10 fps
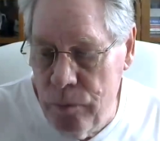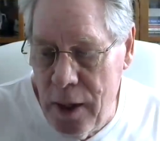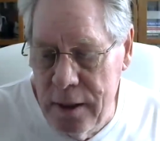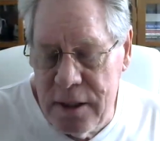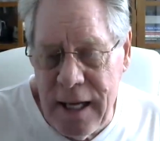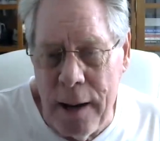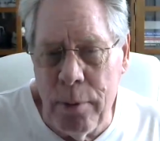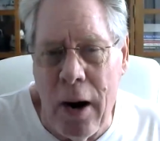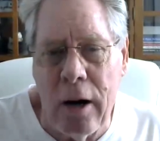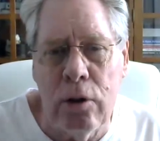And
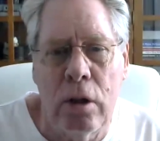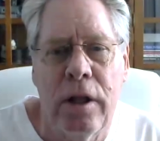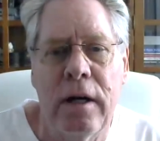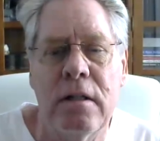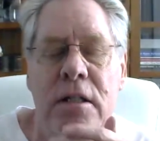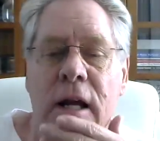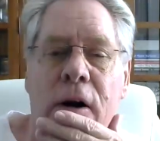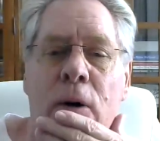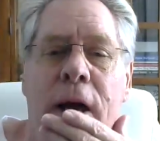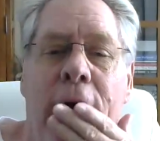CyberArk looked at it and said,
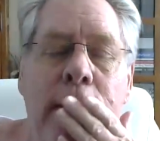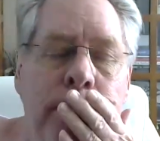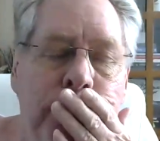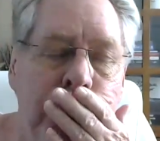okay,